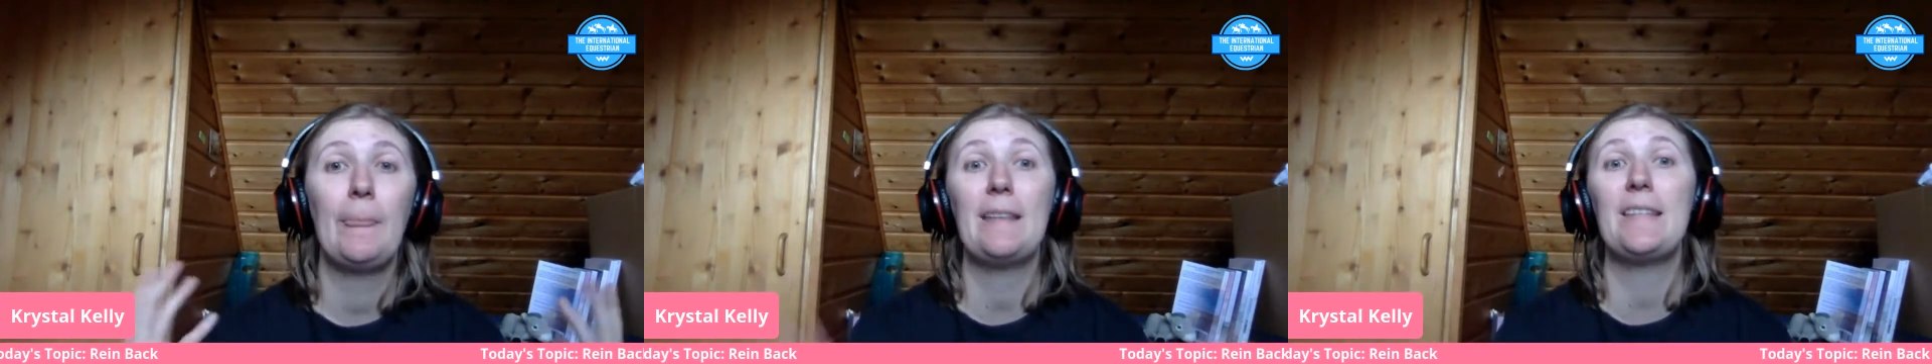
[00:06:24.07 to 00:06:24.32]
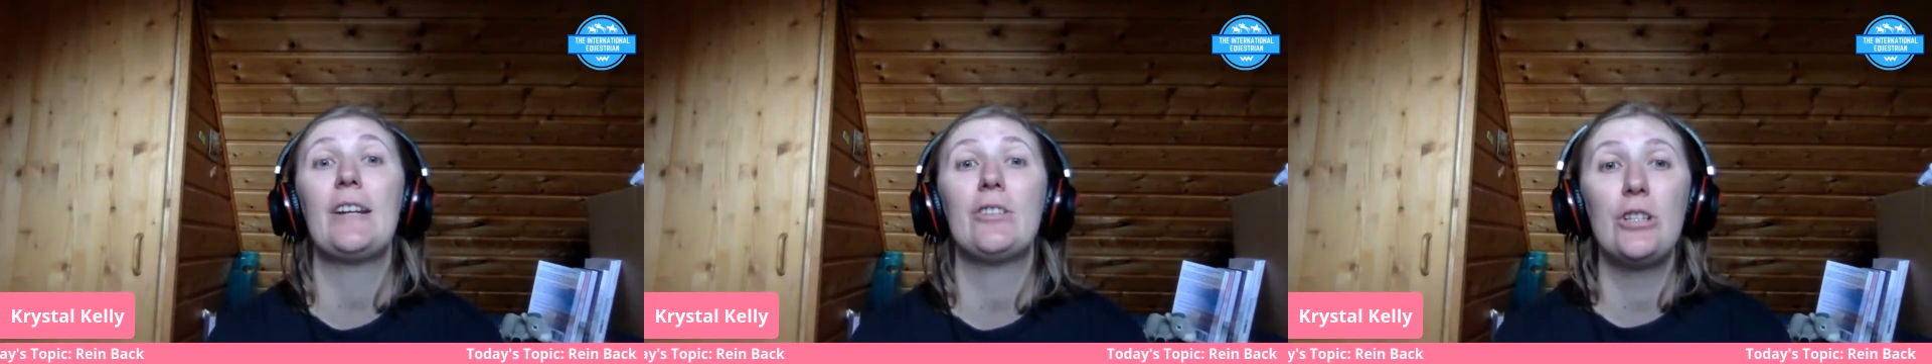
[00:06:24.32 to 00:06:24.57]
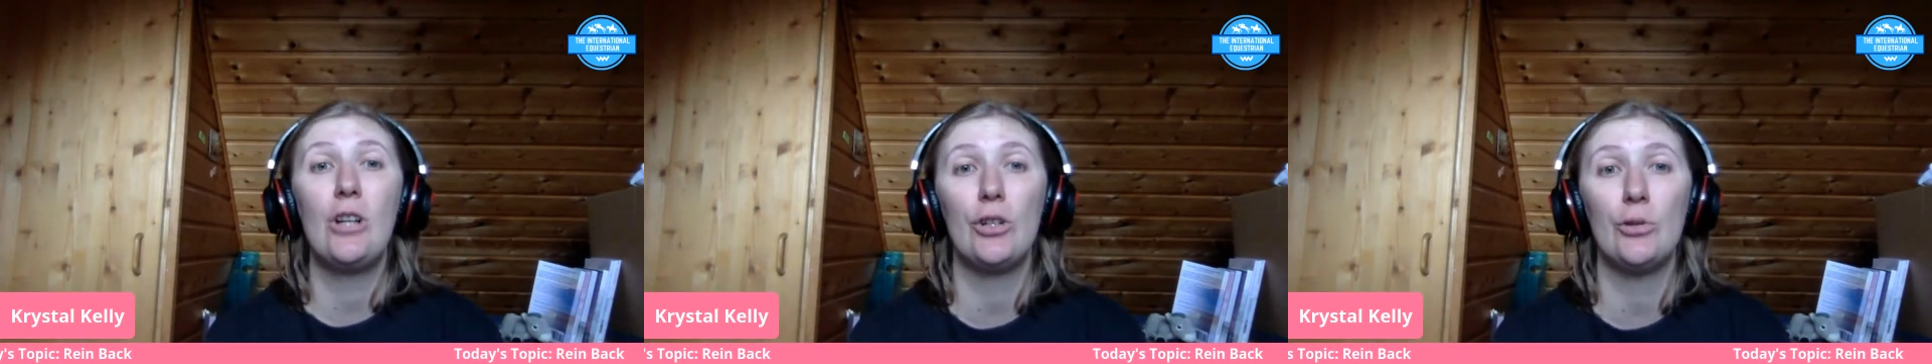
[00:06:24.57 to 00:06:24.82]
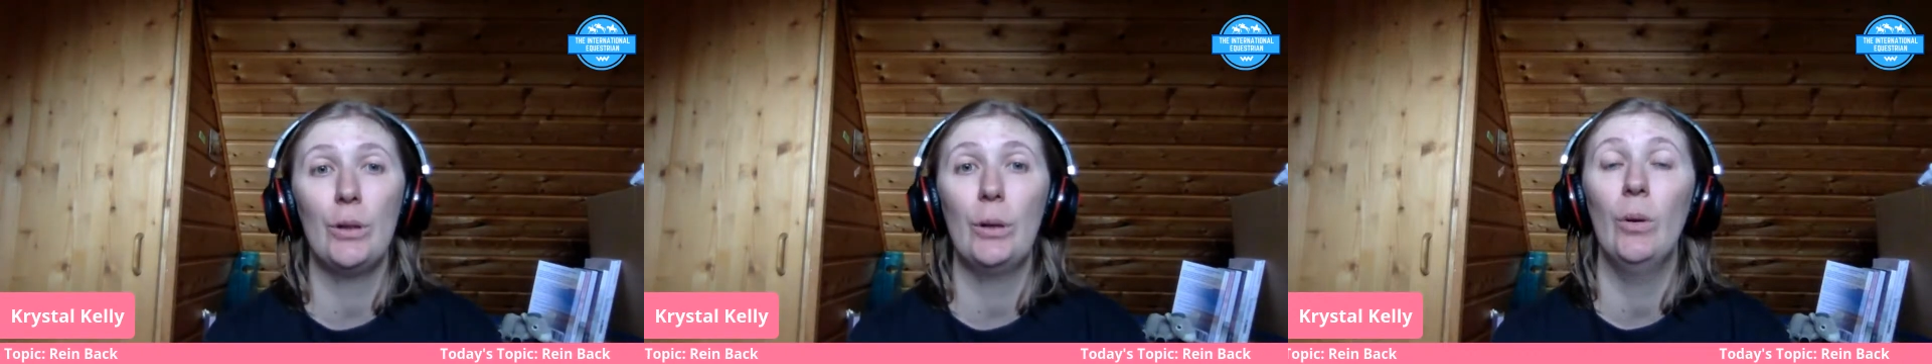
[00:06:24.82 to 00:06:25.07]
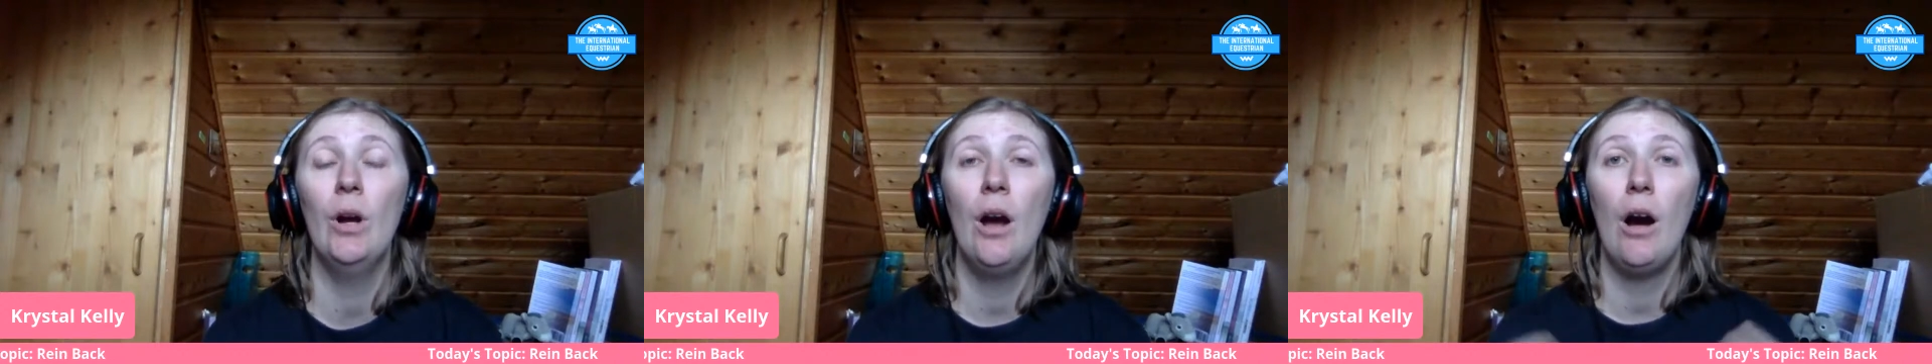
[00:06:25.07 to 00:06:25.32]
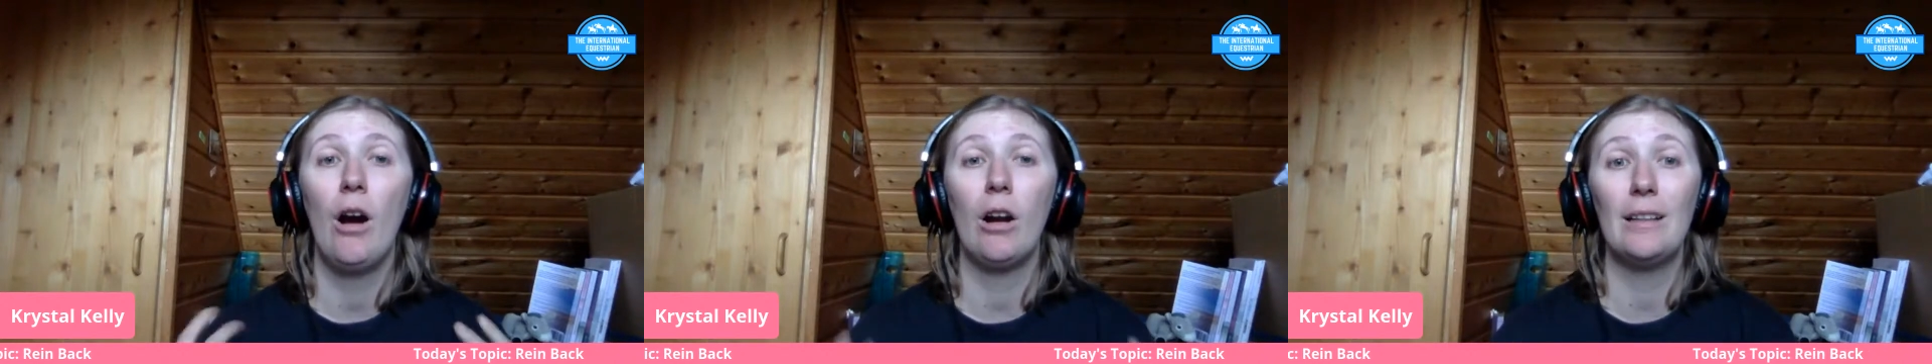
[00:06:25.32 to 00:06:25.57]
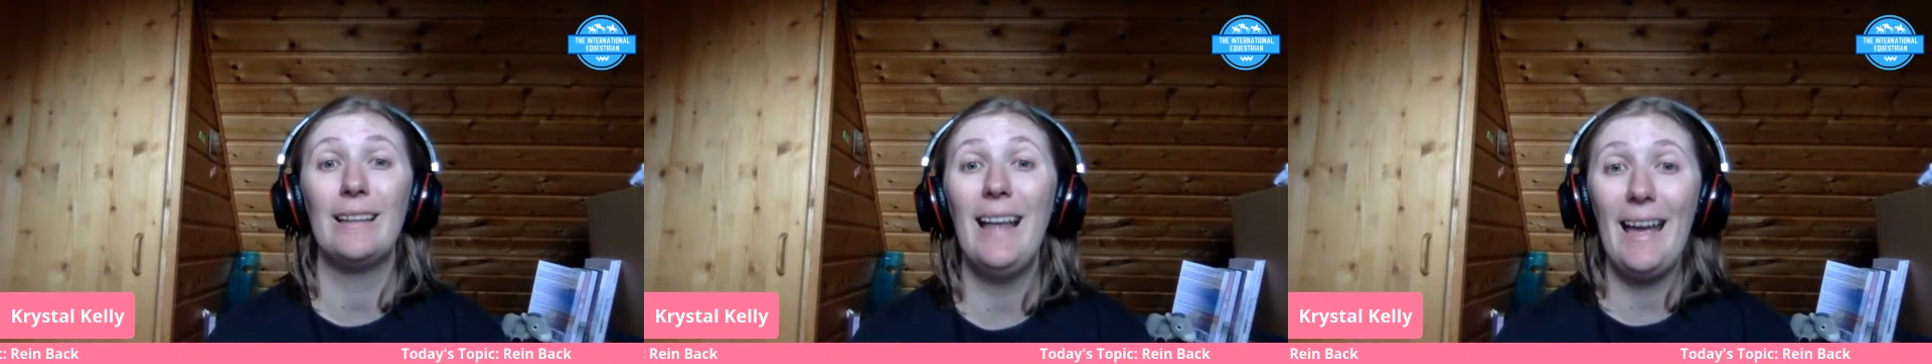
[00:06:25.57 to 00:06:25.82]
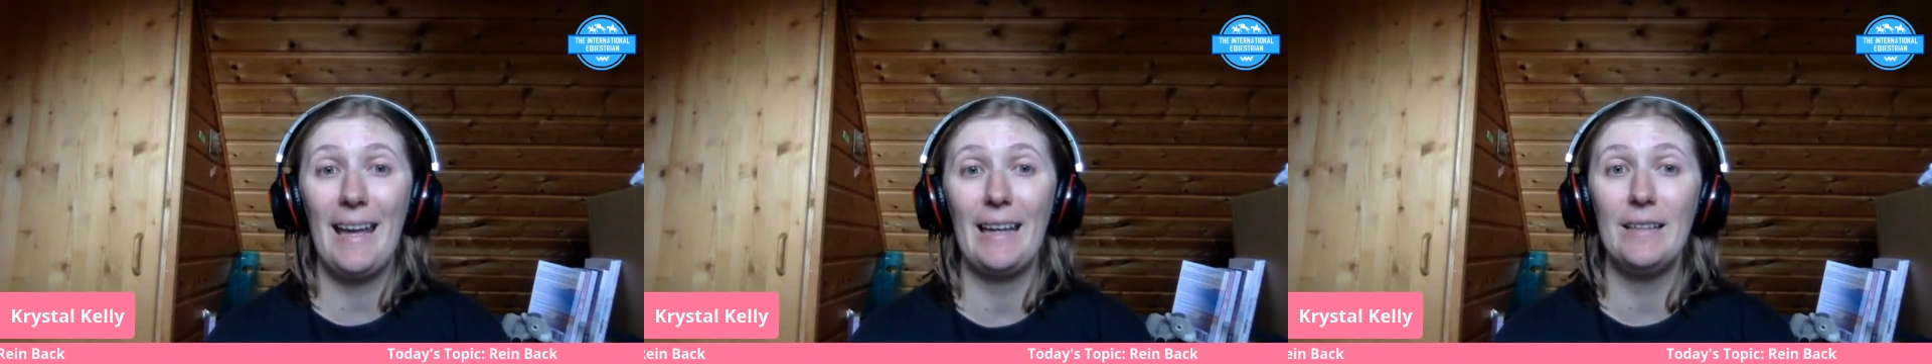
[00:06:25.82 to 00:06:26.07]
That's actually not true. Our
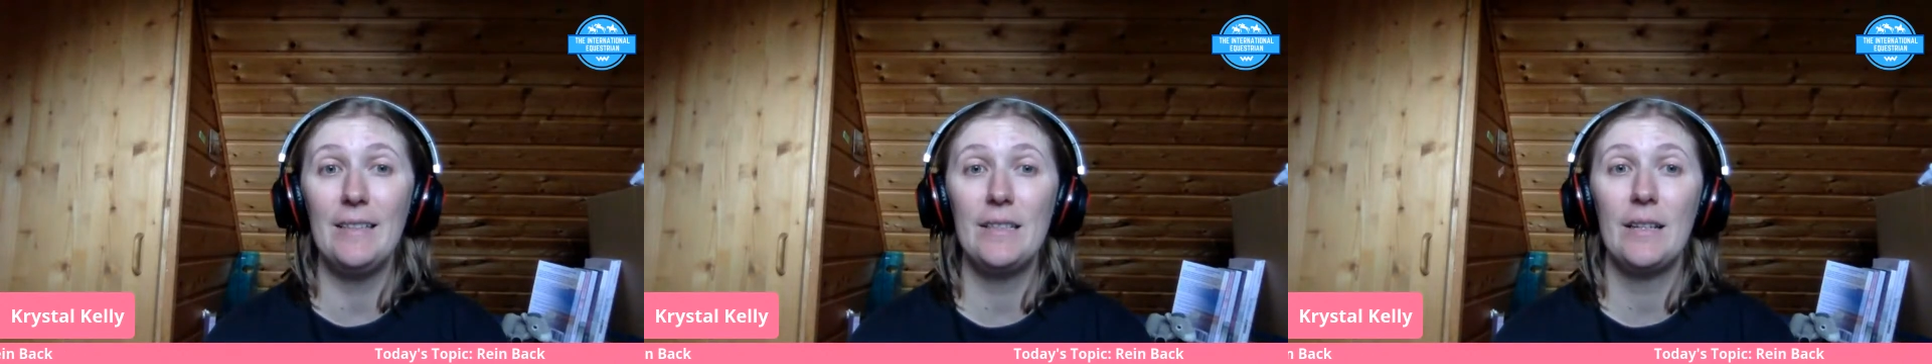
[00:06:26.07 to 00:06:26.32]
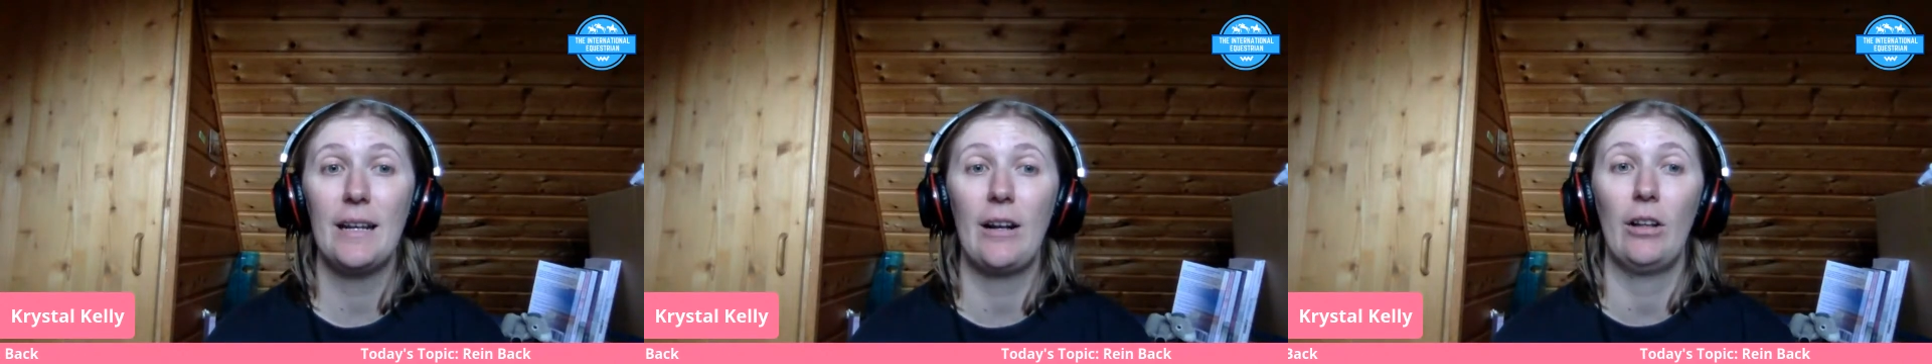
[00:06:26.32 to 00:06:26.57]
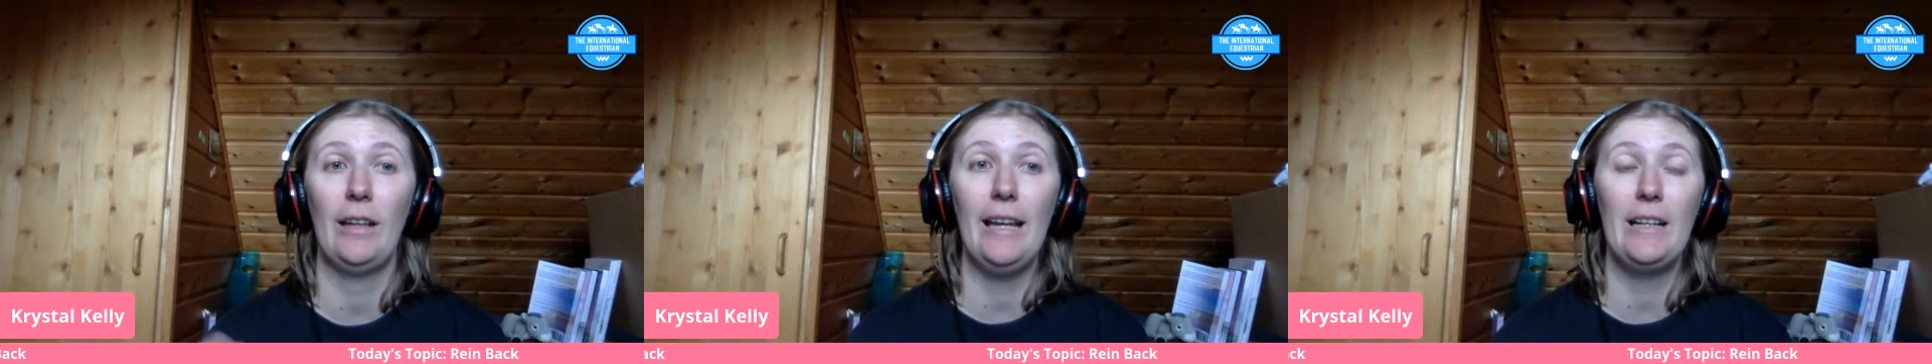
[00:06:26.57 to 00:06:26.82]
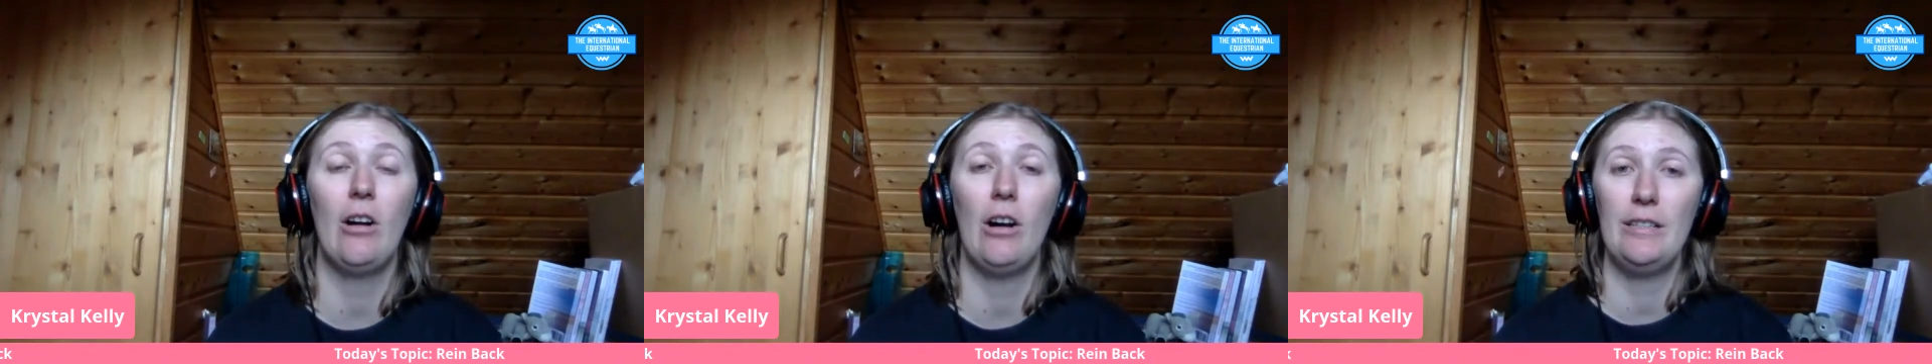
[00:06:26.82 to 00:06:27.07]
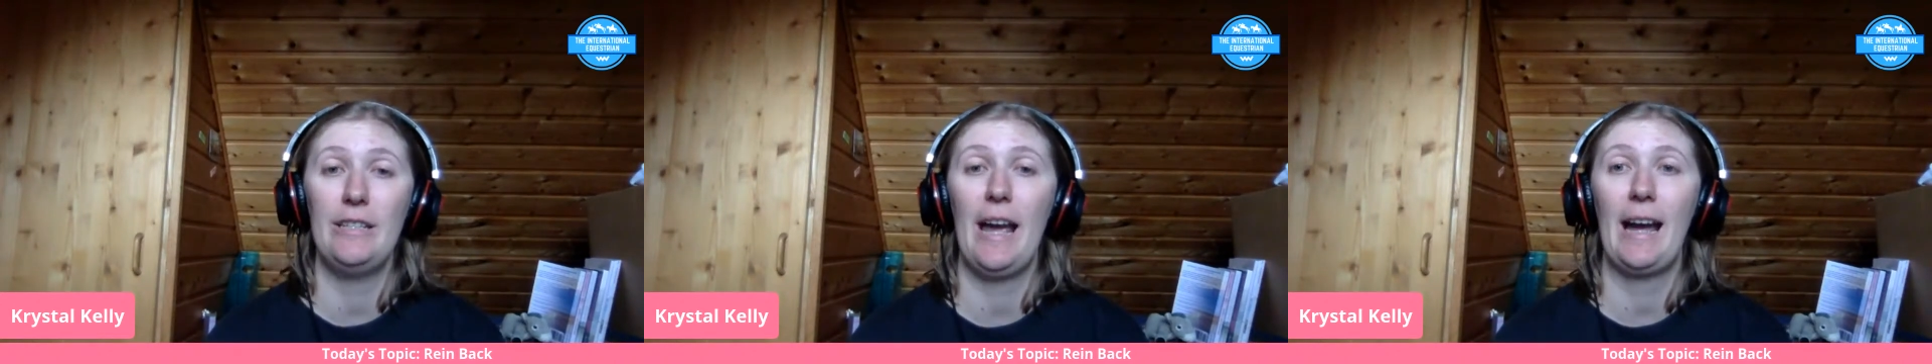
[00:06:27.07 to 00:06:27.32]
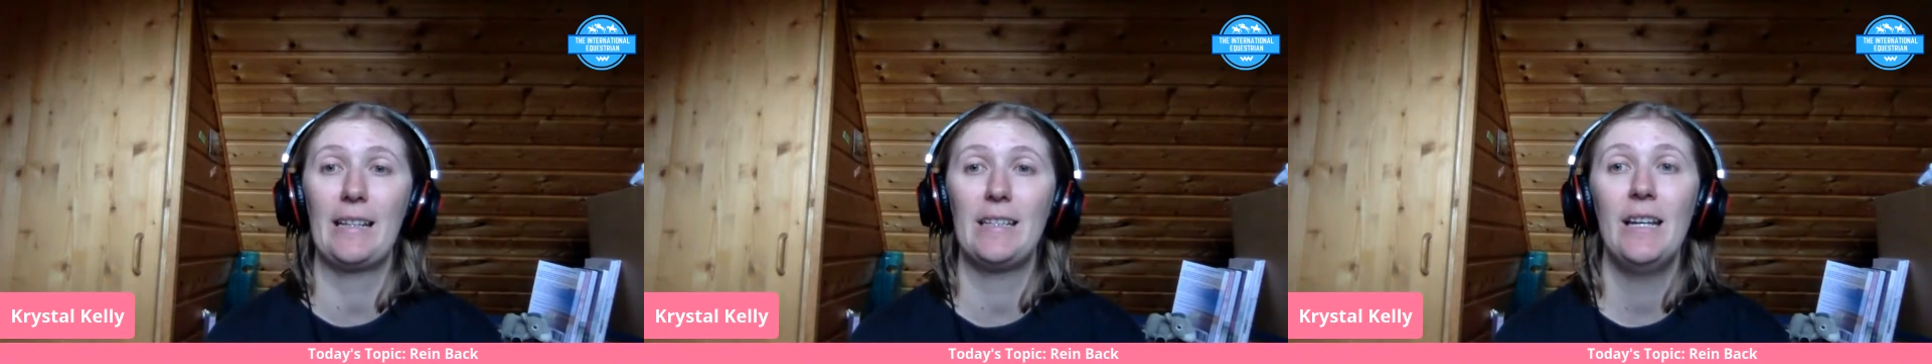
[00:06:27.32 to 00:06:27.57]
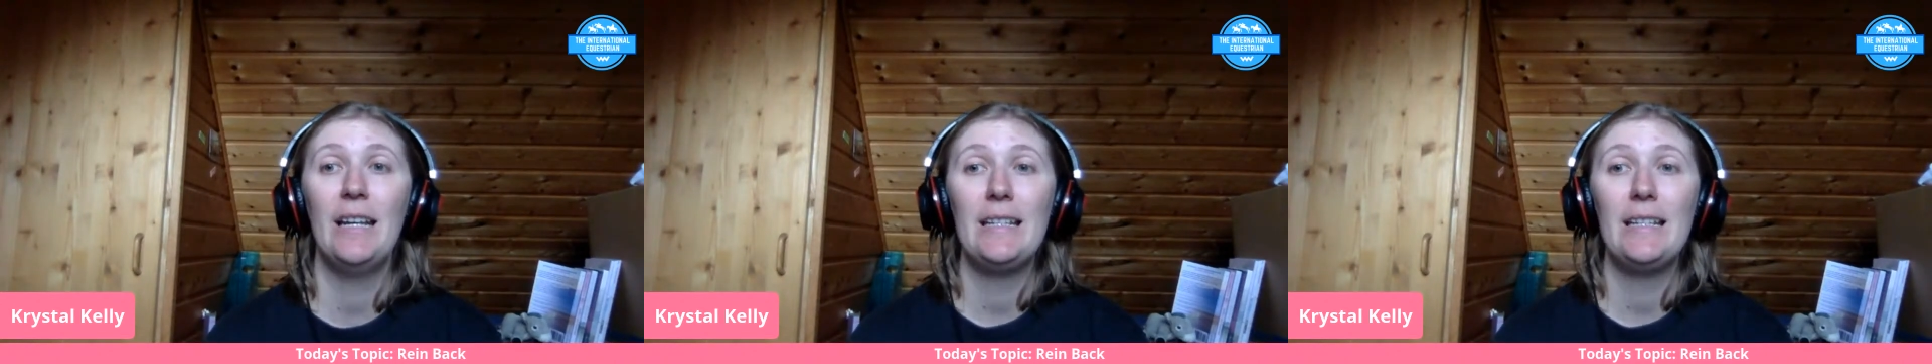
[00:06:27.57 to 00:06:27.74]
legs and our leg contact